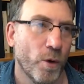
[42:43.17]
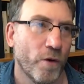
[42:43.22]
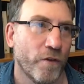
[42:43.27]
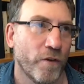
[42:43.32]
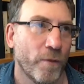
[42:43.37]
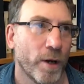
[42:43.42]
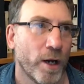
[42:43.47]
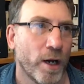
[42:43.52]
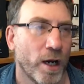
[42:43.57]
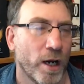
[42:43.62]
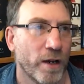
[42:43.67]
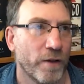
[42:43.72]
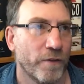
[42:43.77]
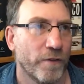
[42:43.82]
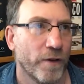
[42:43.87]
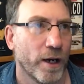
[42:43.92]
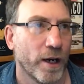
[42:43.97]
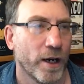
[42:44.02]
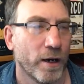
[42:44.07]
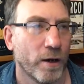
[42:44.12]
from a kind
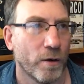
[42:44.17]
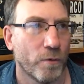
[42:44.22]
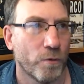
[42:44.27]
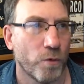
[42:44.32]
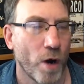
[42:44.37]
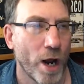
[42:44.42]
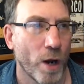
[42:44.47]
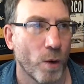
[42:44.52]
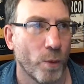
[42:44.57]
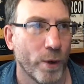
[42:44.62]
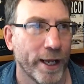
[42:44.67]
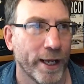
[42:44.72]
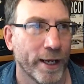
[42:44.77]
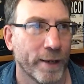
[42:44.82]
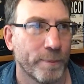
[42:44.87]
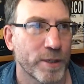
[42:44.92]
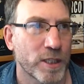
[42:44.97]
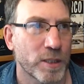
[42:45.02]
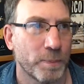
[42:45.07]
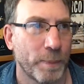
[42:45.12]
of right-wing
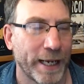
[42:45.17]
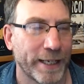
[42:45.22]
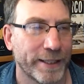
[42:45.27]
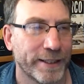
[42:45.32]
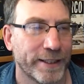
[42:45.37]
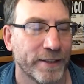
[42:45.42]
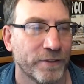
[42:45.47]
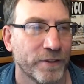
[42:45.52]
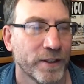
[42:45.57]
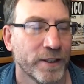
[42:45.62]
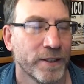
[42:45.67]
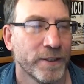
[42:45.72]
perspective.